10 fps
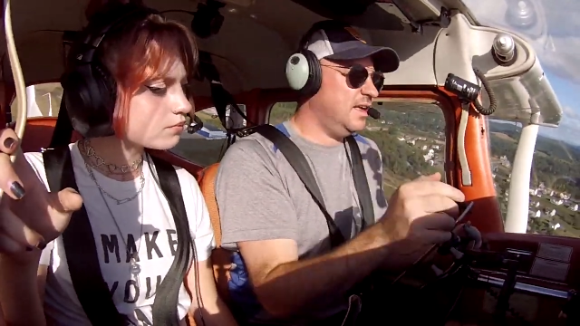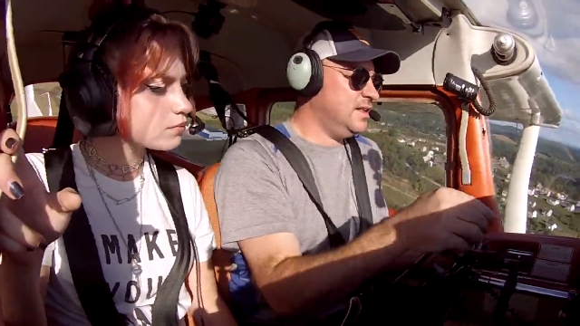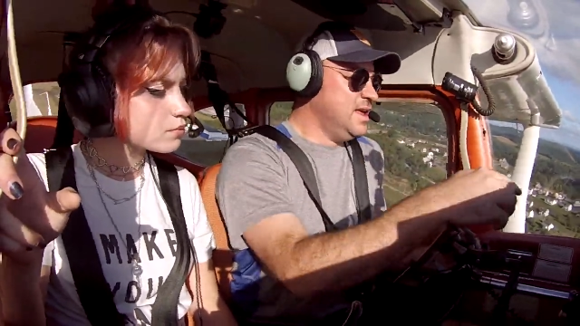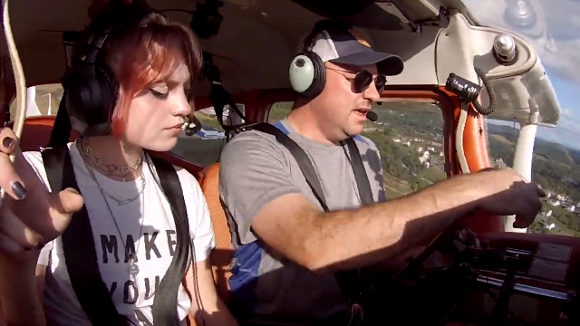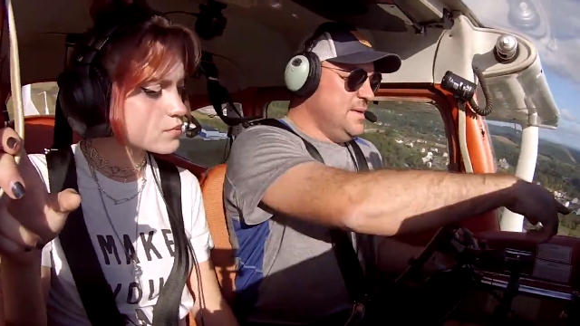Speaker 1: And
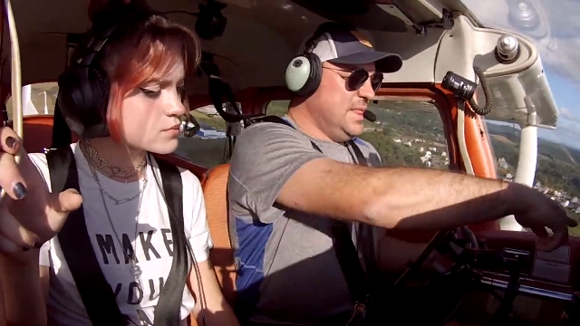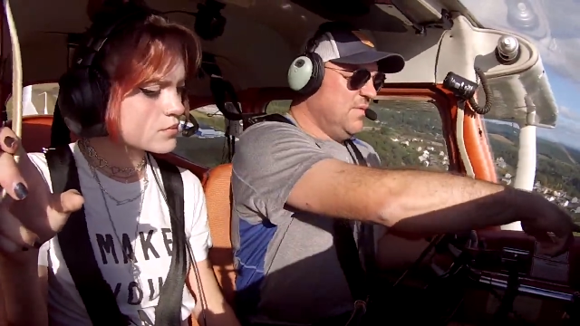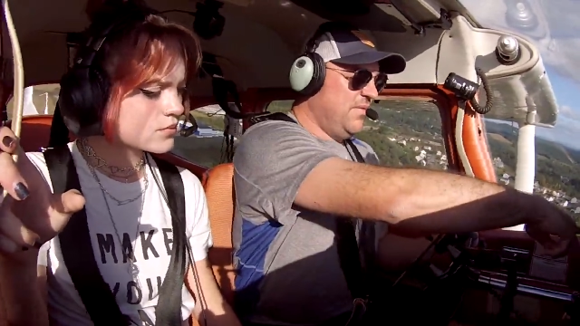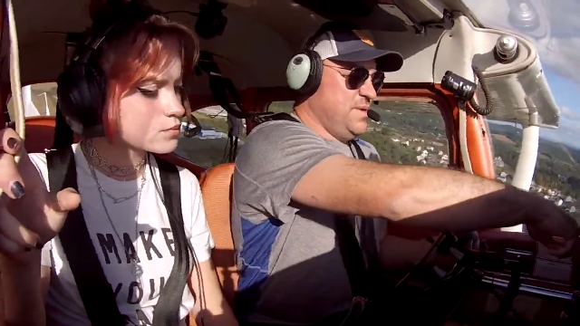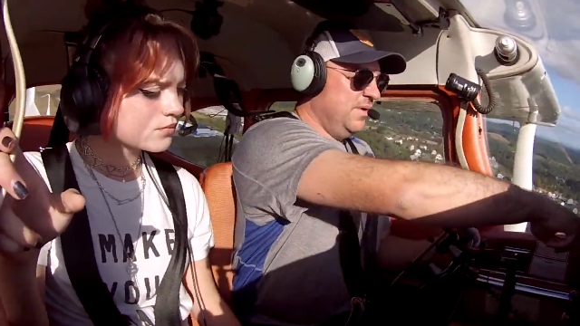
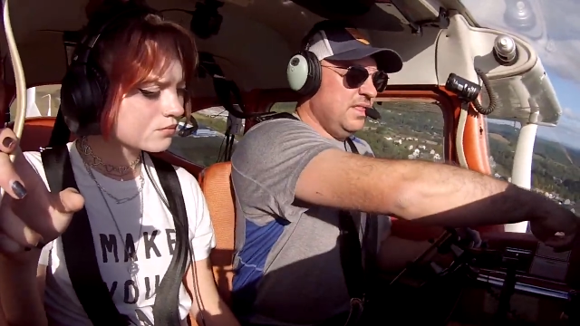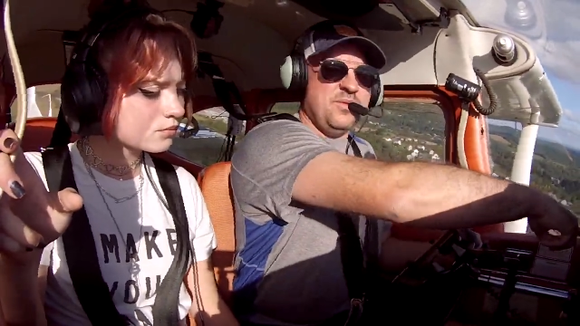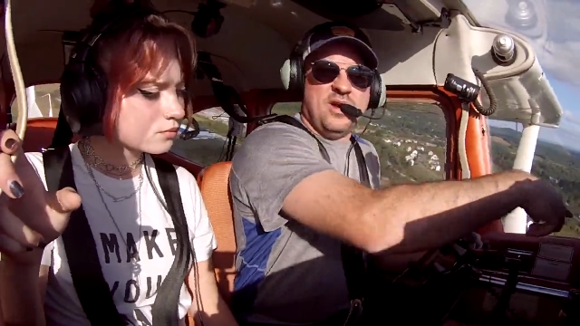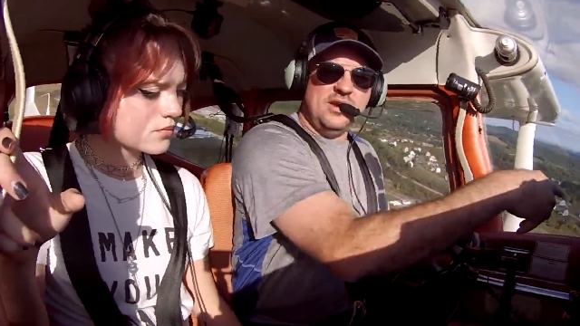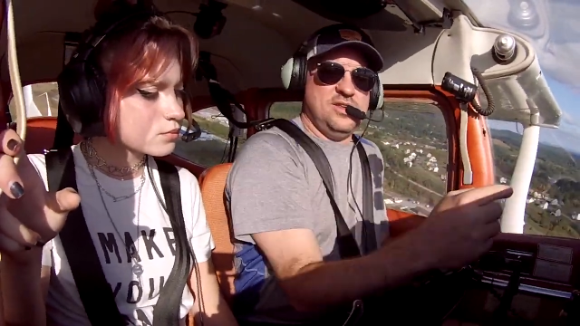what we really
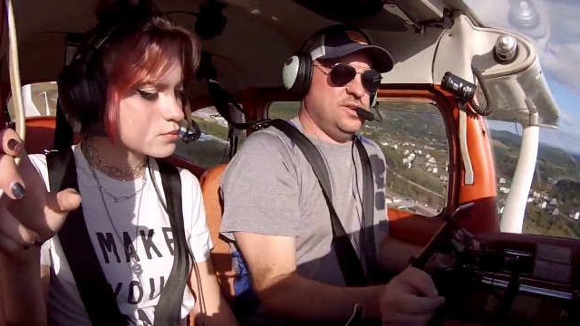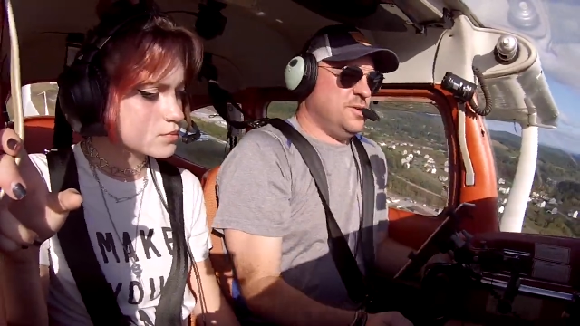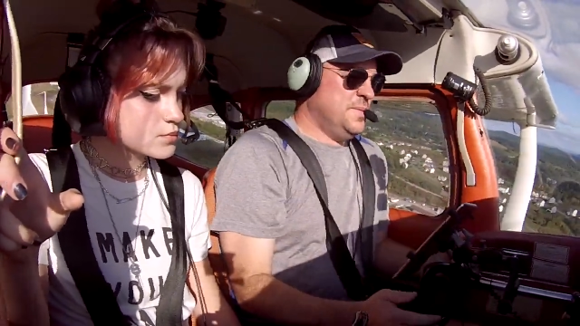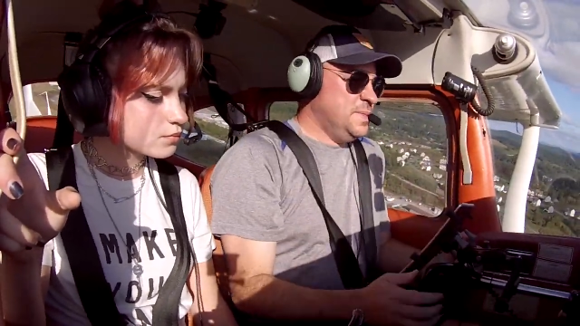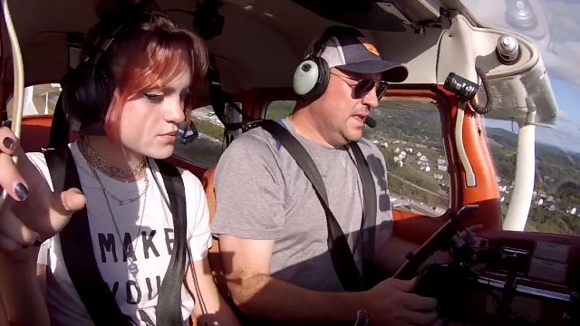want to
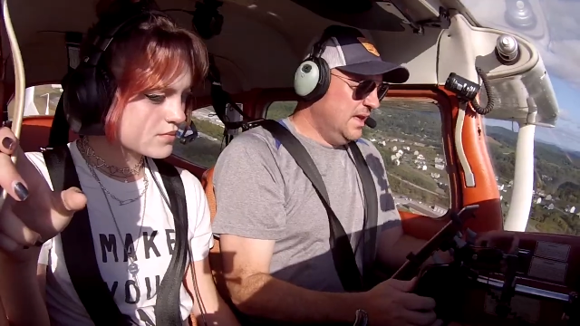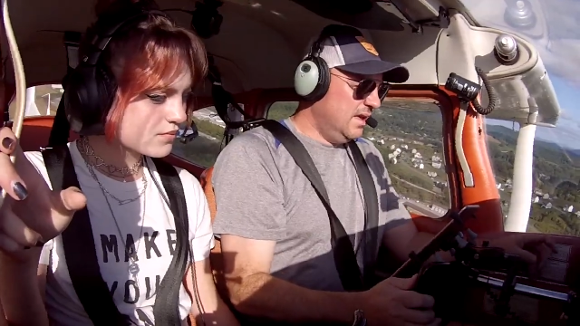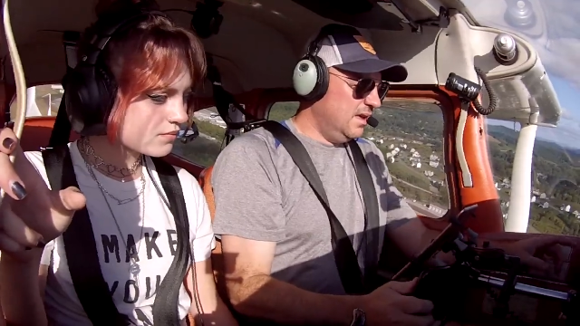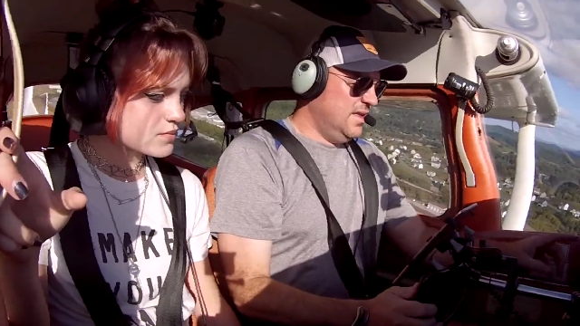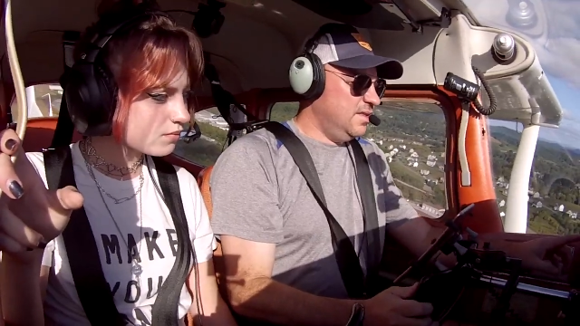do
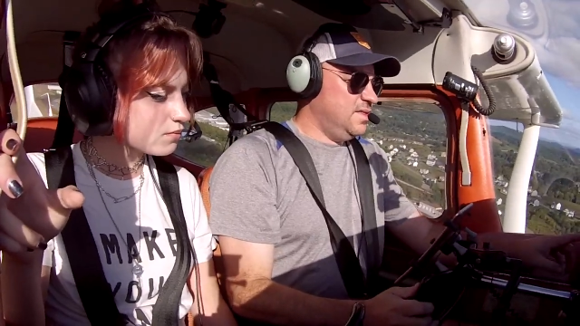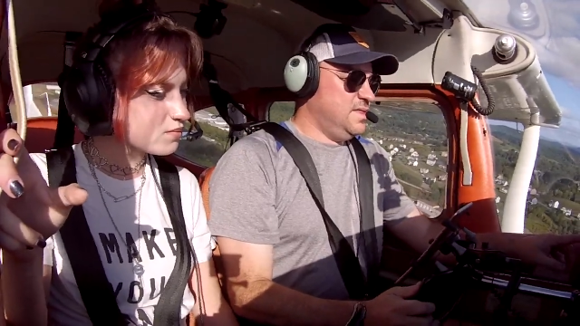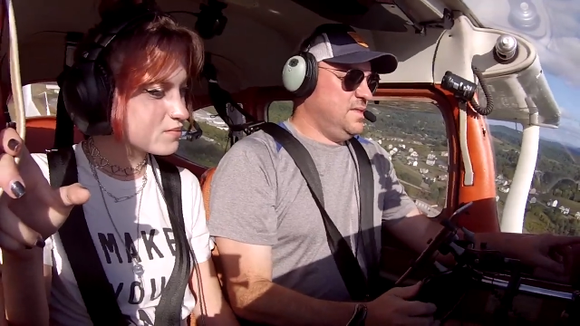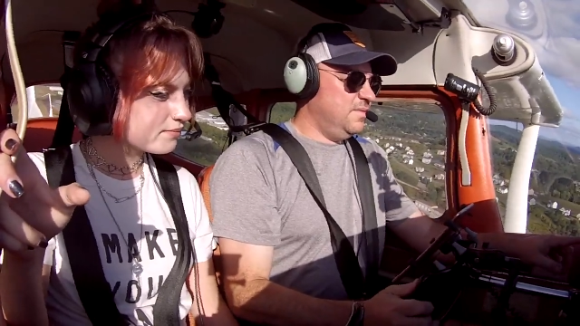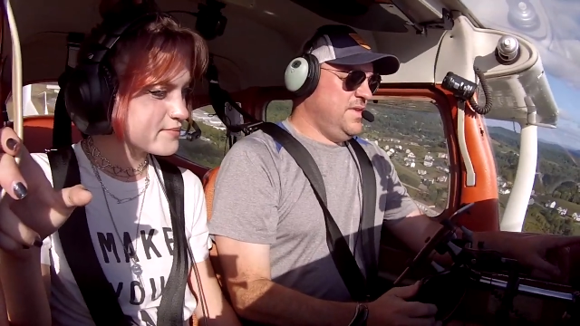
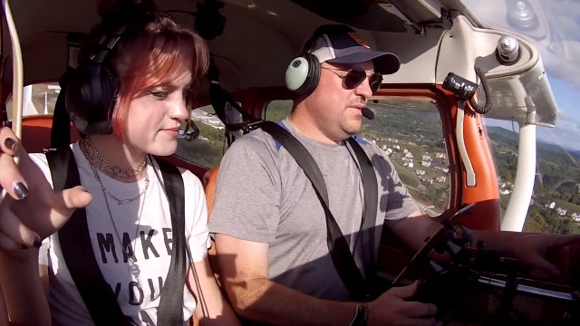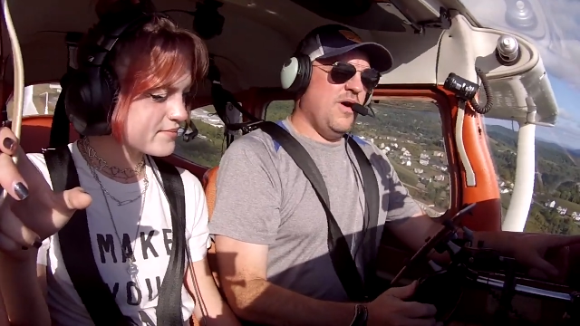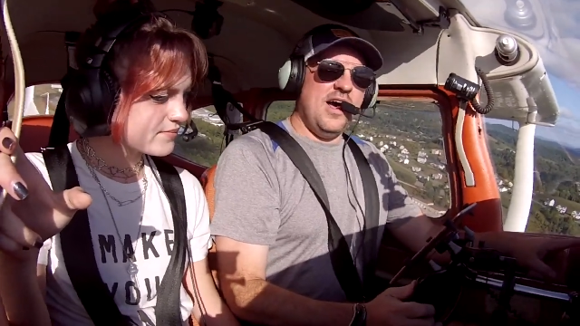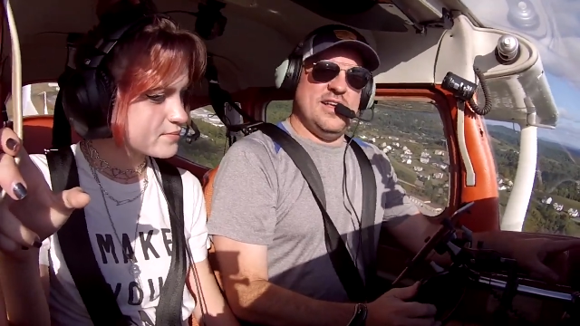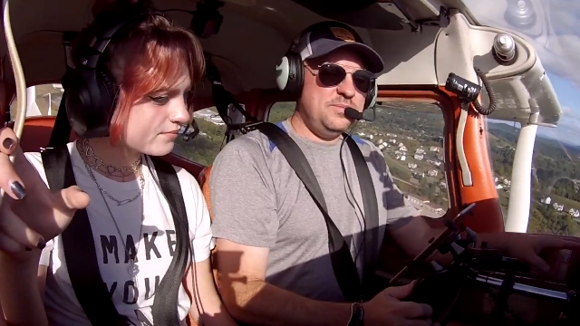
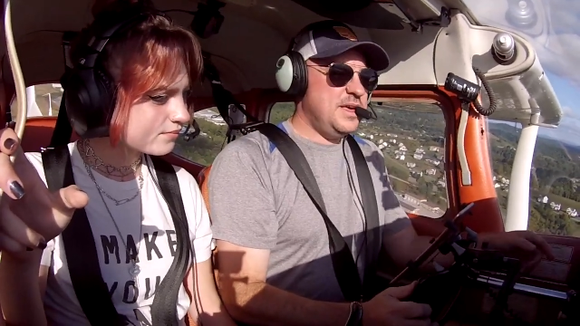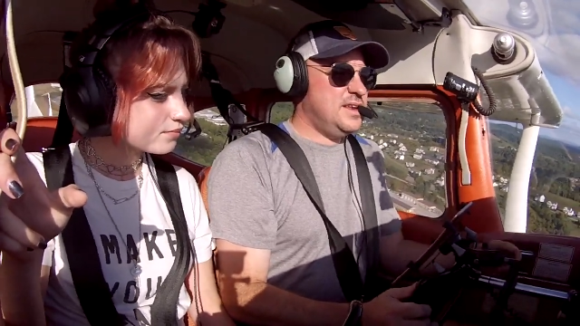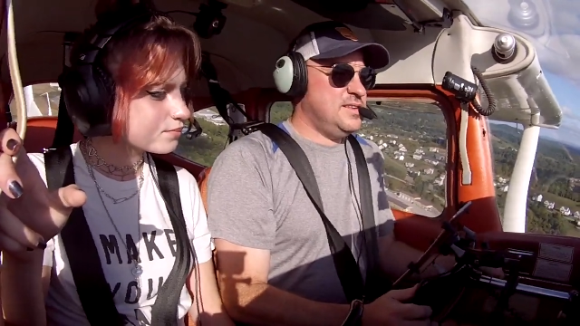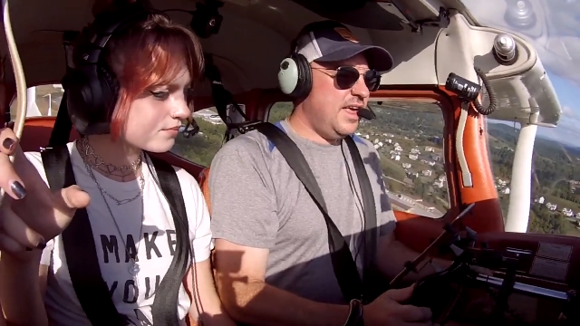VY speed is